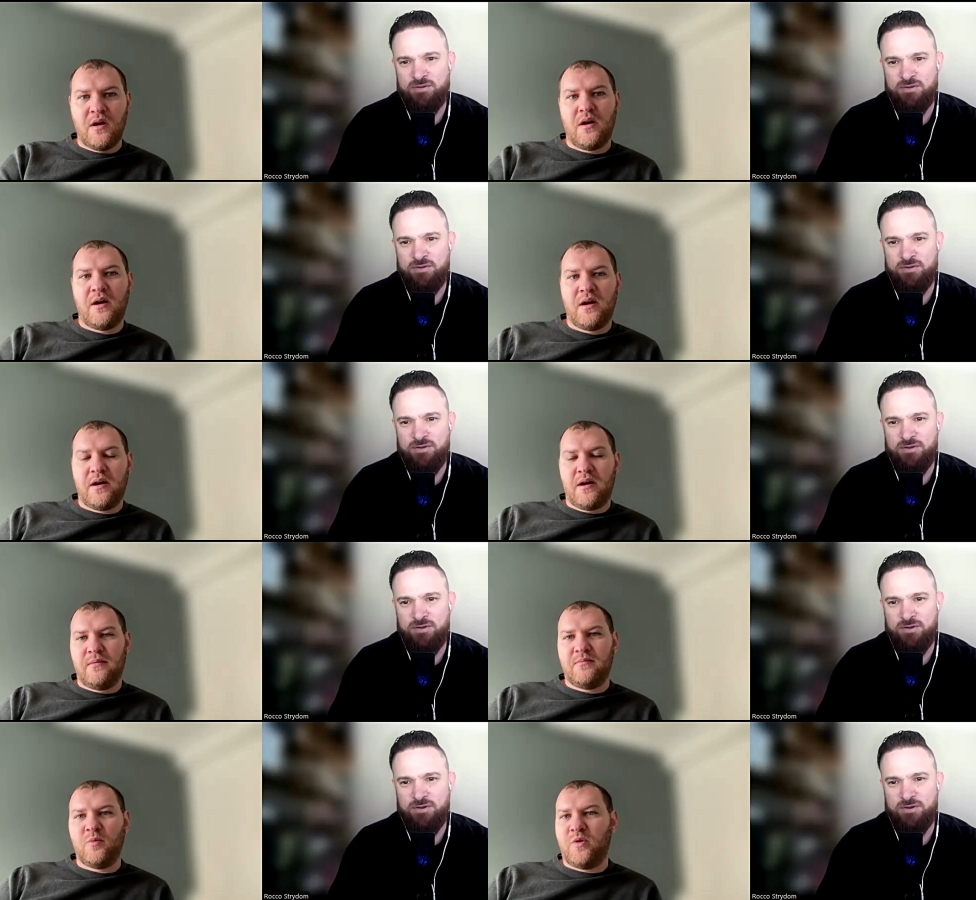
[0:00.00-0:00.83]

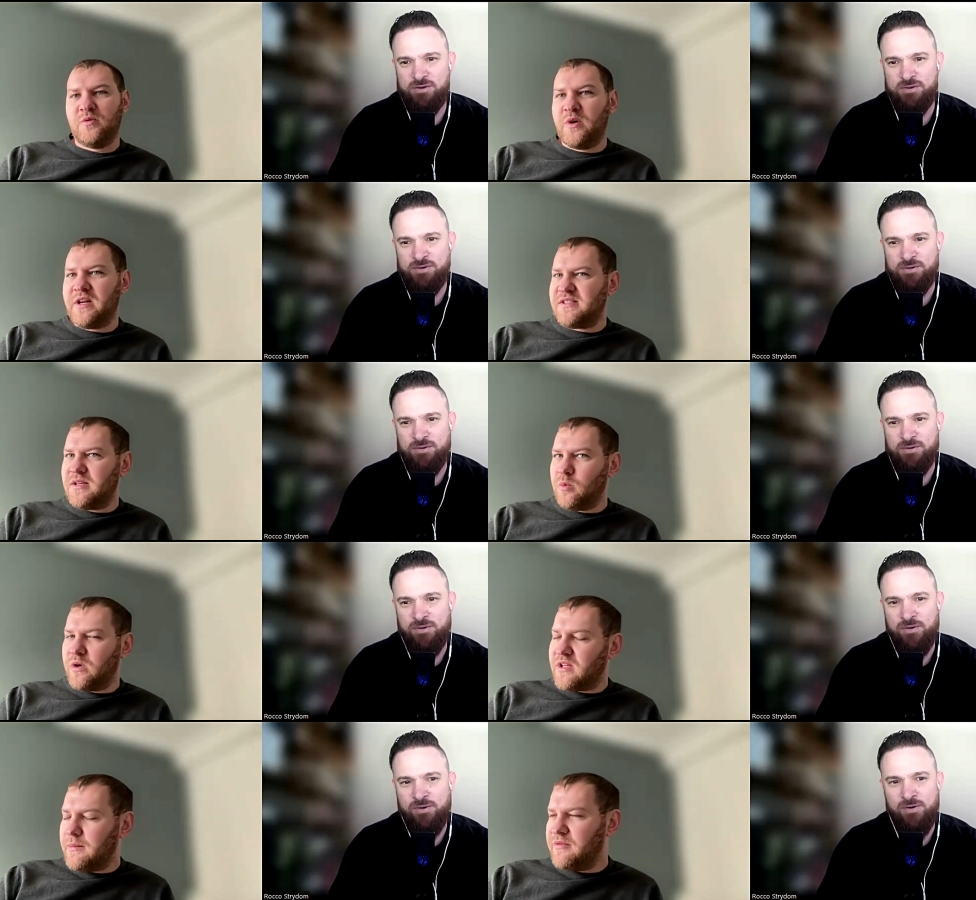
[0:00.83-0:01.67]
Speaker 1: Uh, what is it?
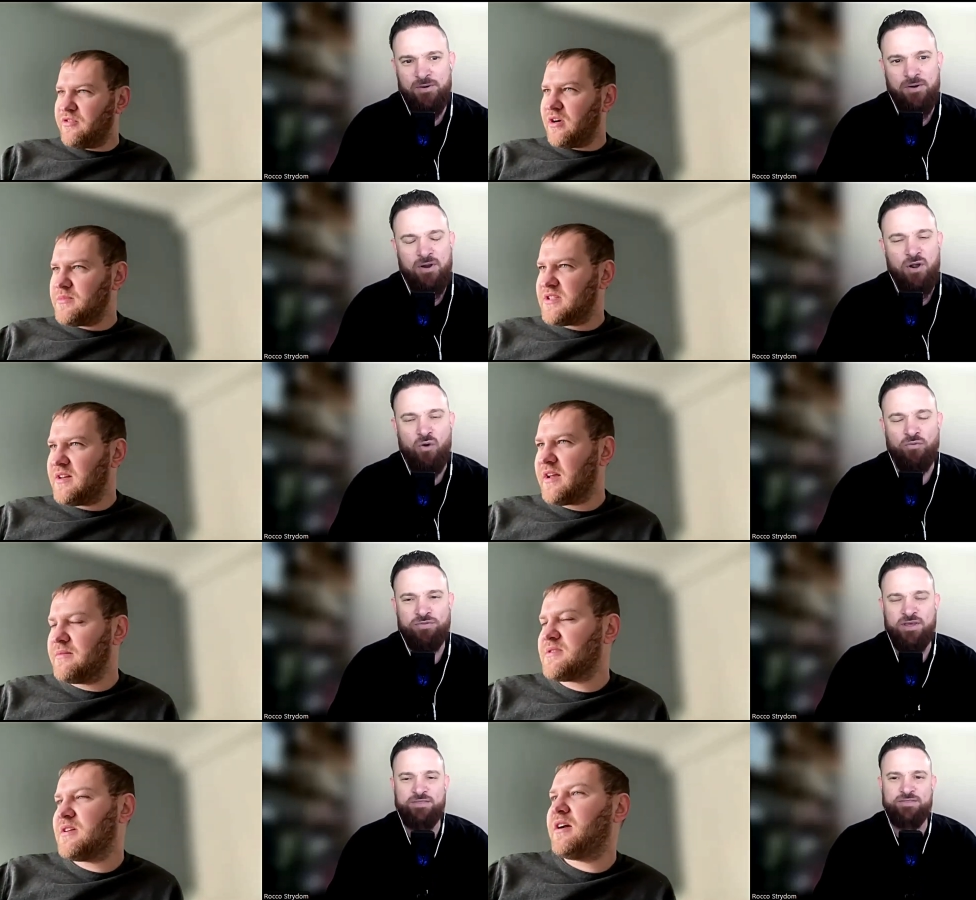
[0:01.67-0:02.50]
What coming from? Say it again.
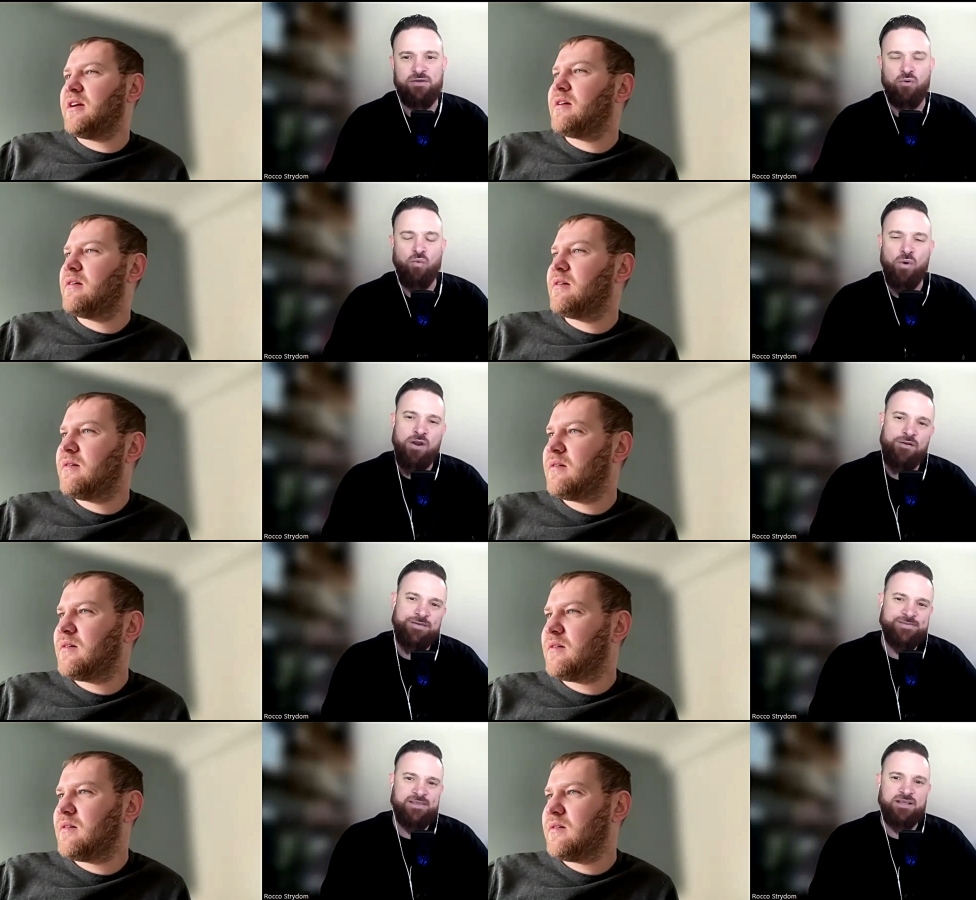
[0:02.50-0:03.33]
Speaker 2: The, where
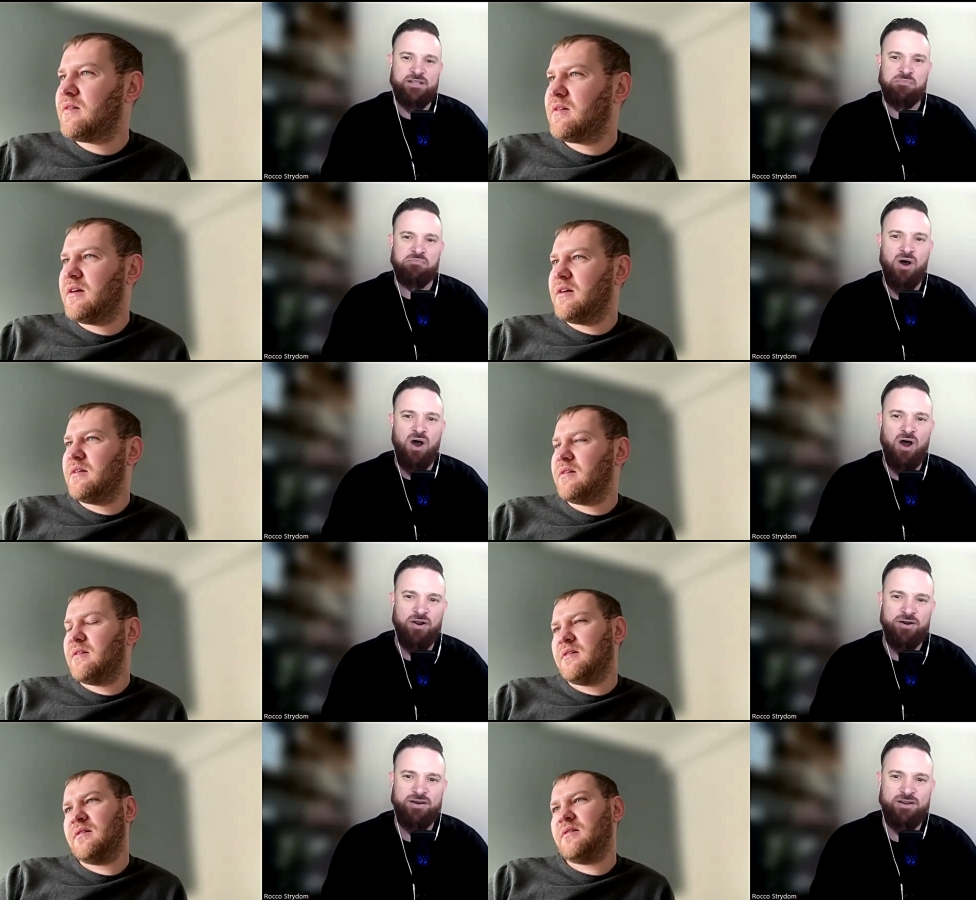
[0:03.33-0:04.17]
is the
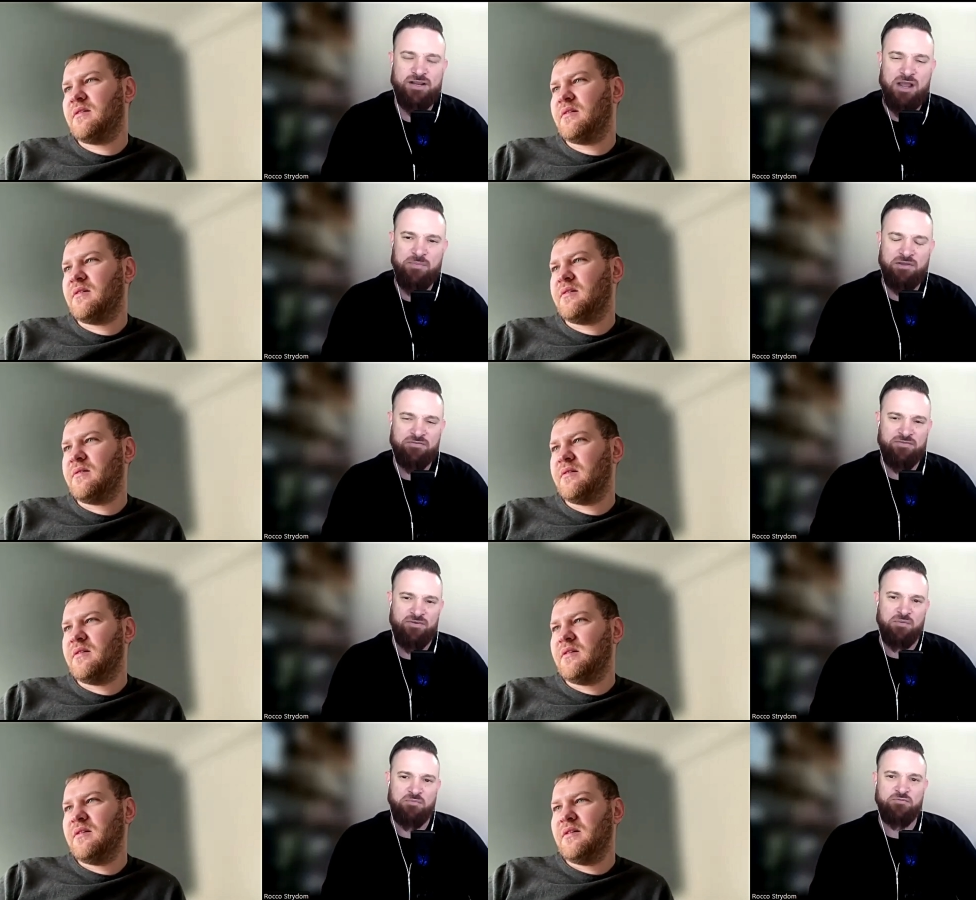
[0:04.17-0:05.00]
demand coming
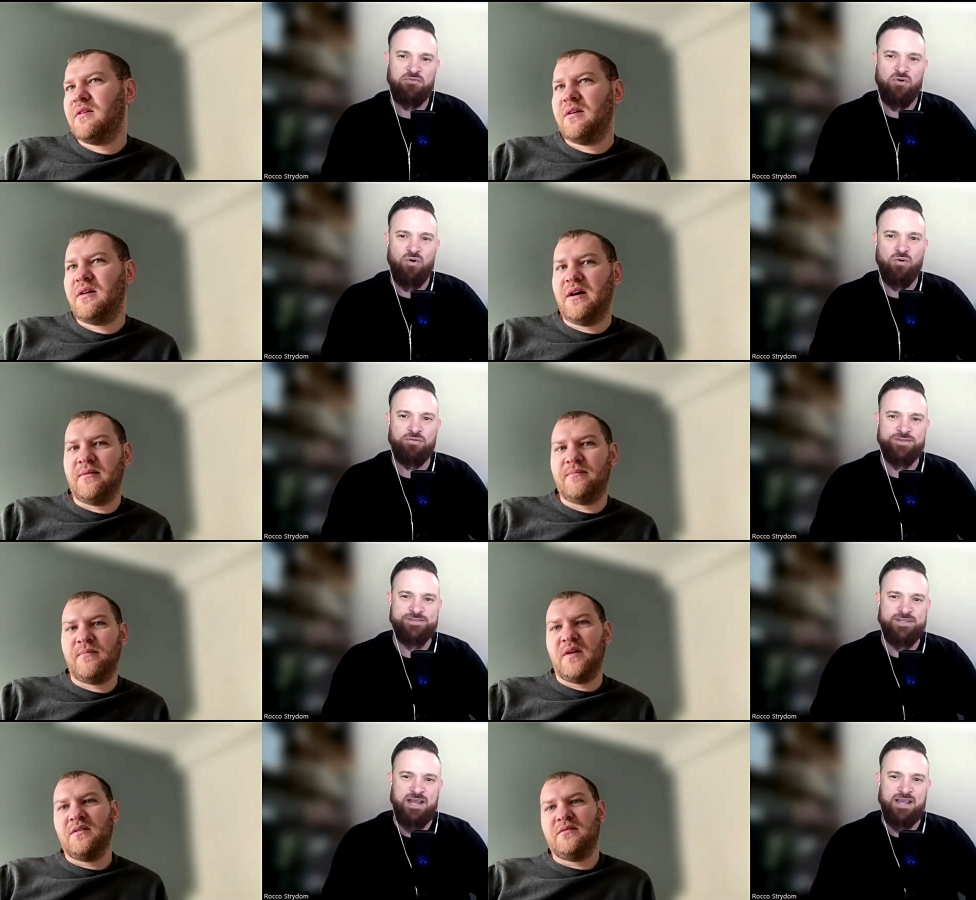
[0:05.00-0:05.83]
from for all um,
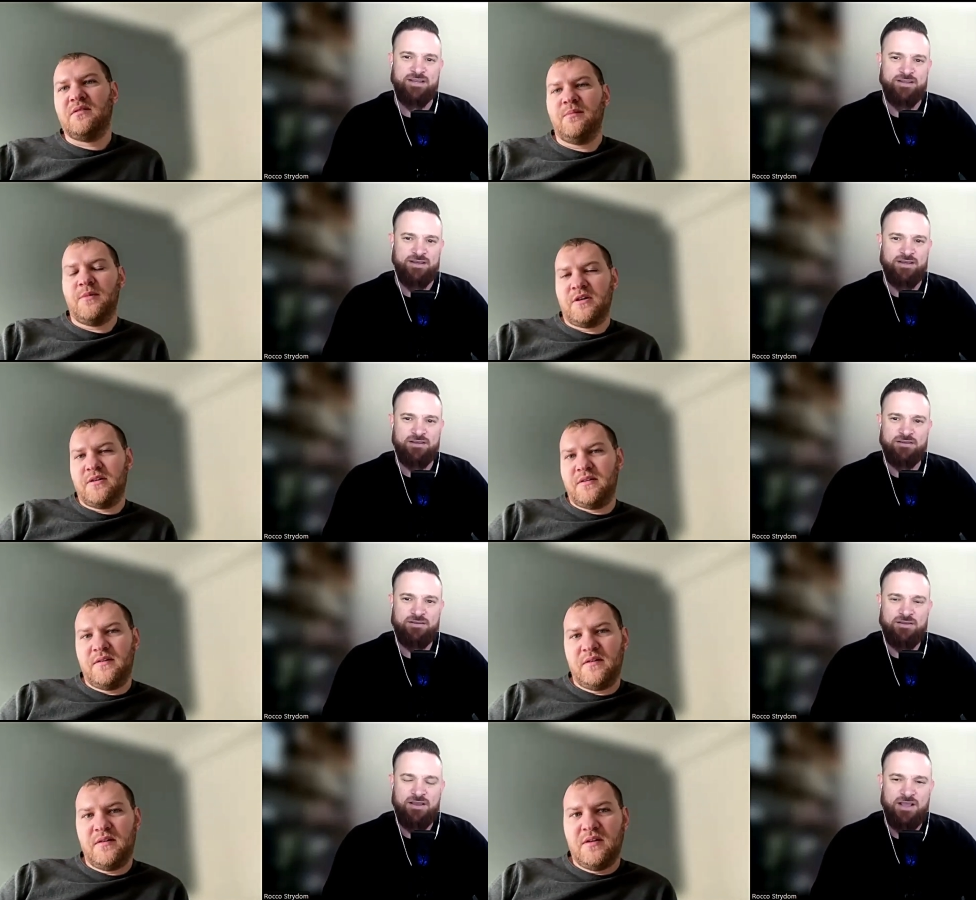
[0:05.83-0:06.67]
this data demand.
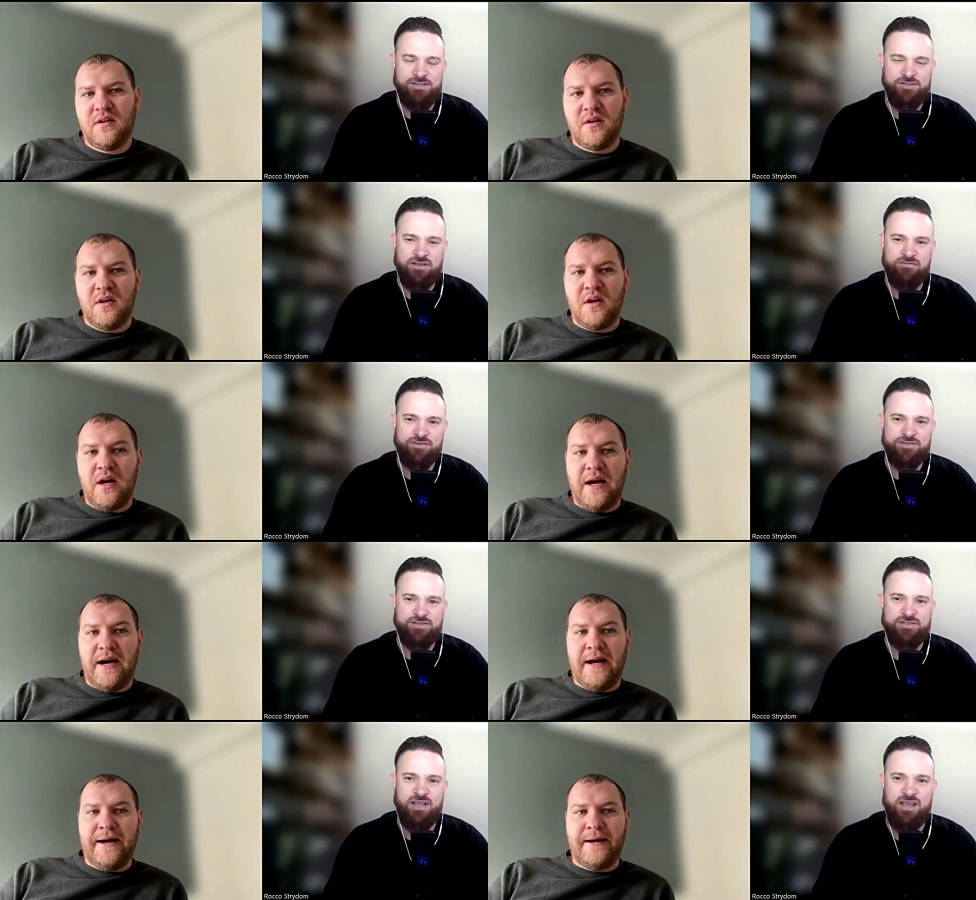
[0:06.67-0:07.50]
and services?
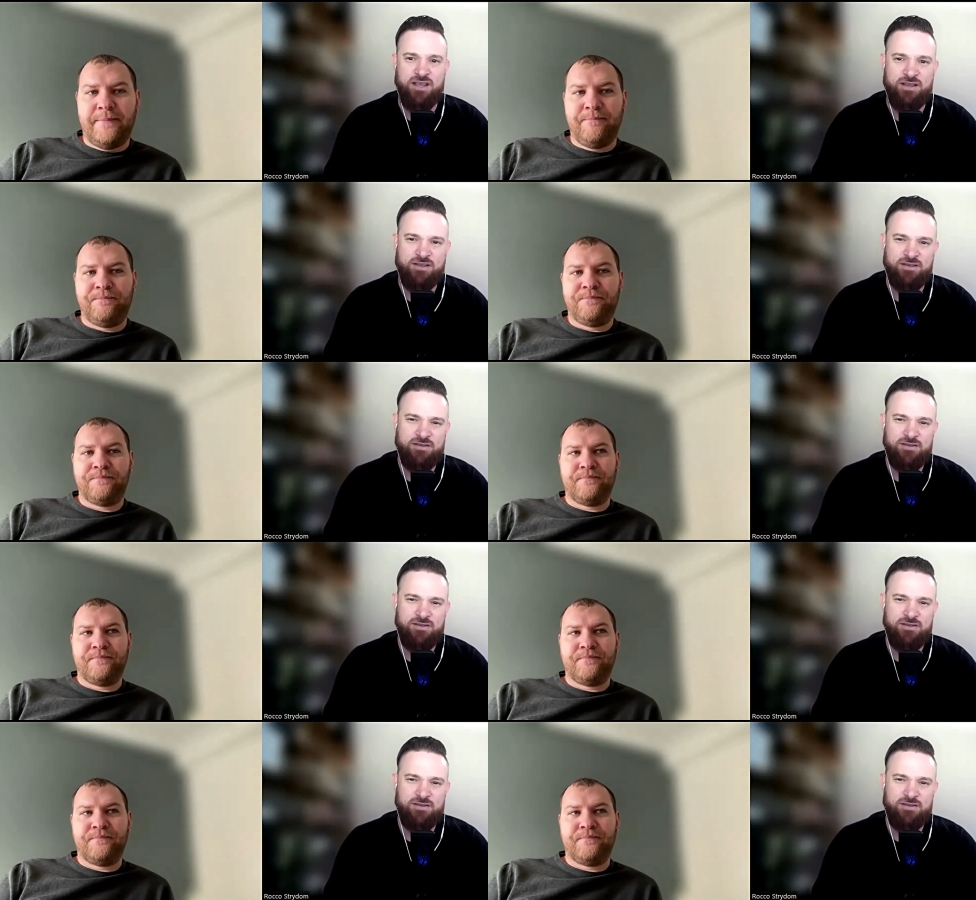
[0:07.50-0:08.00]
Um,